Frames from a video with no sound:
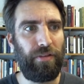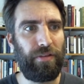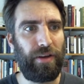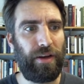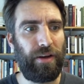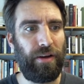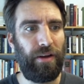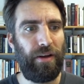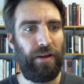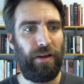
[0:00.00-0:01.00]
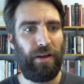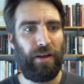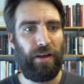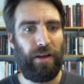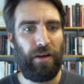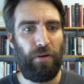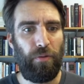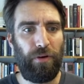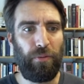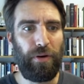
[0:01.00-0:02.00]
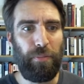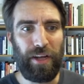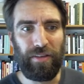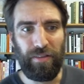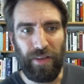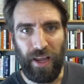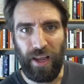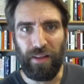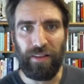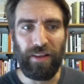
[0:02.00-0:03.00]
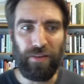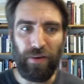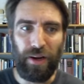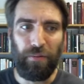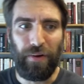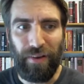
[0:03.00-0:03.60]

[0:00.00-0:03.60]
uh, what we're about to see, the 3,